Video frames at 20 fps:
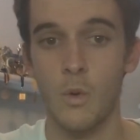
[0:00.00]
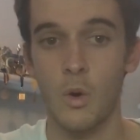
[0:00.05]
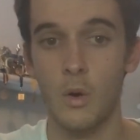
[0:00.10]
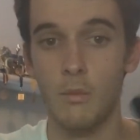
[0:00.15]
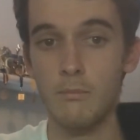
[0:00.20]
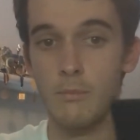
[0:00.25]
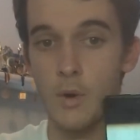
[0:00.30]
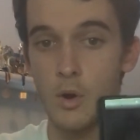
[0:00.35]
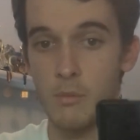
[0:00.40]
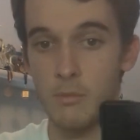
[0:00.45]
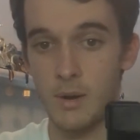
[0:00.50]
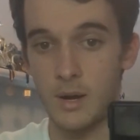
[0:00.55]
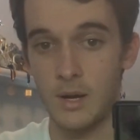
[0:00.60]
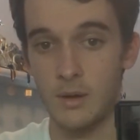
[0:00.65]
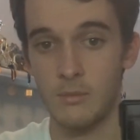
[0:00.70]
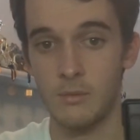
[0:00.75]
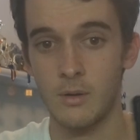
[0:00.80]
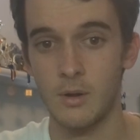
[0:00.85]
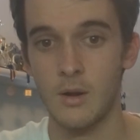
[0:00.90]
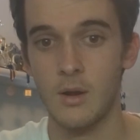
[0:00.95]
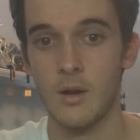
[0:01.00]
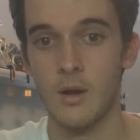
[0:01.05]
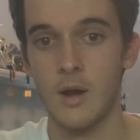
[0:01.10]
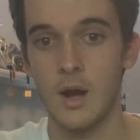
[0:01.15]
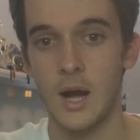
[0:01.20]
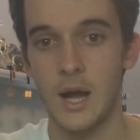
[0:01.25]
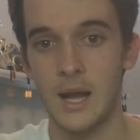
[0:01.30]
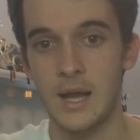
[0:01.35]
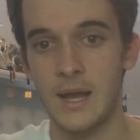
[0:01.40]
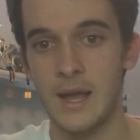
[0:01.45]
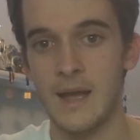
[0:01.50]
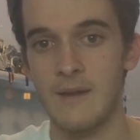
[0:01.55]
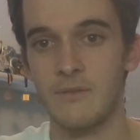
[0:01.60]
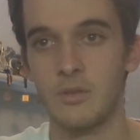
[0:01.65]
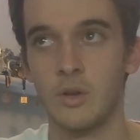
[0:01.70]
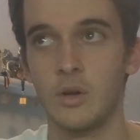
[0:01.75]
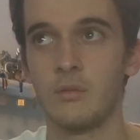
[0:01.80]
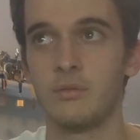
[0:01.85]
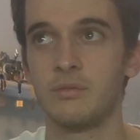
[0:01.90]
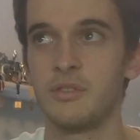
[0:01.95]
on mobile. I have
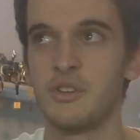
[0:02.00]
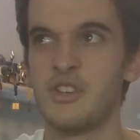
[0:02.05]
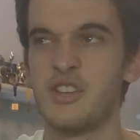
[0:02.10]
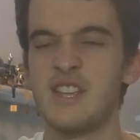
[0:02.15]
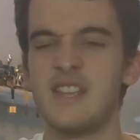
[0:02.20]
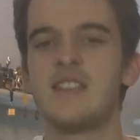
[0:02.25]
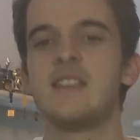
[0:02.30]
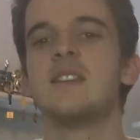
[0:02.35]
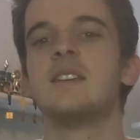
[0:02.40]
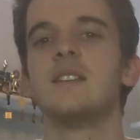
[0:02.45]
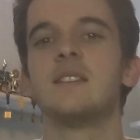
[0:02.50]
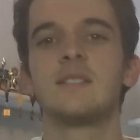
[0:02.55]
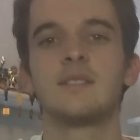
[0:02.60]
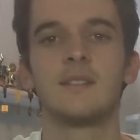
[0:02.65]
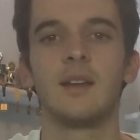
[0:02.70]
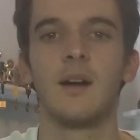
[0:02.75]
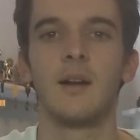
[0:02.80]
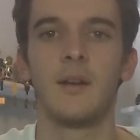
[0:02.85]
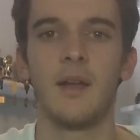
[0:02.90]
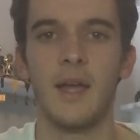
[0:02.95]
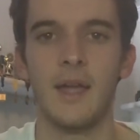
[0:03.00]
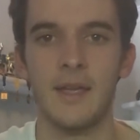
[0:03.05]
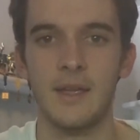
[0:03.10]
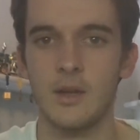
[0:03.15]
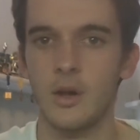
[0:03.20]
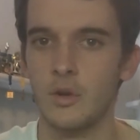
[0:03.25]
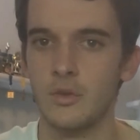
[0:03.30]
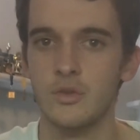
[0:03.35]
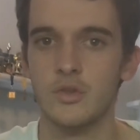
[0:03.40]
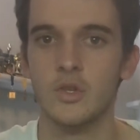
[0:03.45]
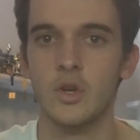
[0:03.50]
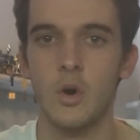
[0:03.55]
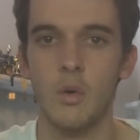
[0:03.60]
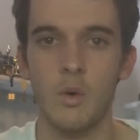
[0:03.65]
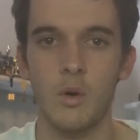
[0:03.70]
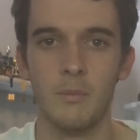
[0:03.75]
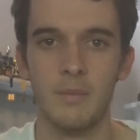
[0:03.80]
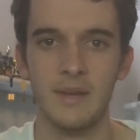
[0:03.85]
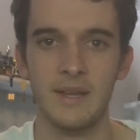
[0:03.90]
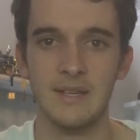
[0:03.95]
not for years done a console
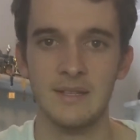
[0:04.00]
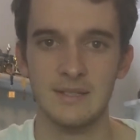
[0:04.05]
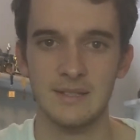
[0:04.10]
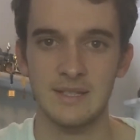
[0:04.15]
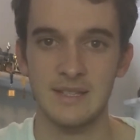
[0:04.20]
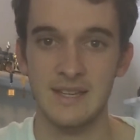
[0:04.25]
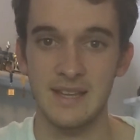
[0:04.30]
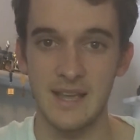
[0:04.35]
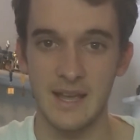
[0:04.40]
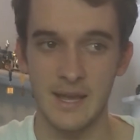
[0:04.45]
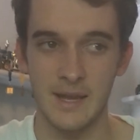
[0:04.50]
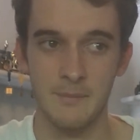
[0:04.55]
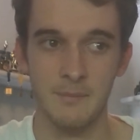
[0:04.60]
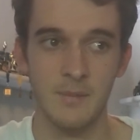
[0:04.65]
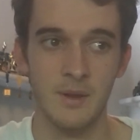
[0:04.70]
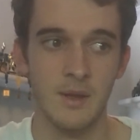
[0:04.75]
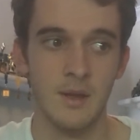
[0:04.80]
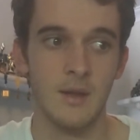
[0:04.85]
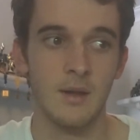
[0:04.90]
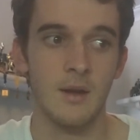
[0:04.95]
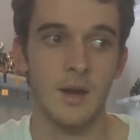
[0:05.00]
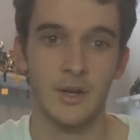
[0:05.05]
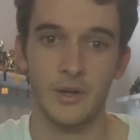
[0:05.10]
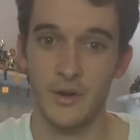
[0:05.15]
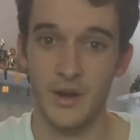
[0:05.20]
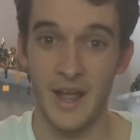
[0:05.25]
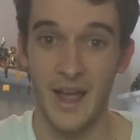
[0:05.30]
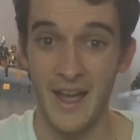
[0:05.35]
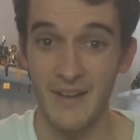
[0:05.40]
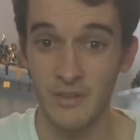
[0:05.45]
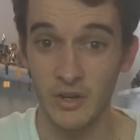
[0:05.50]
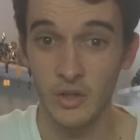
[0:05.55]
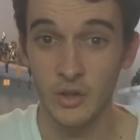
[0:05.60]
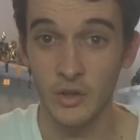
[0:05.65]
or PC game. I don't have a